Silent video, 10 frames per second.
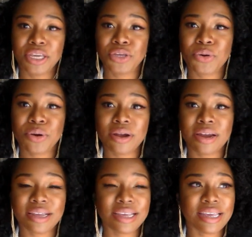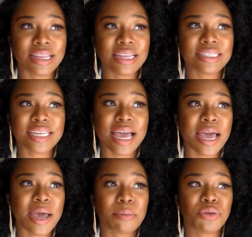your
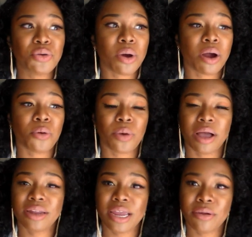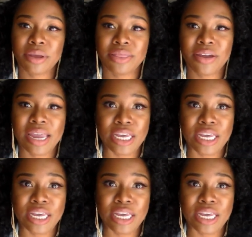anytime you are around an area and their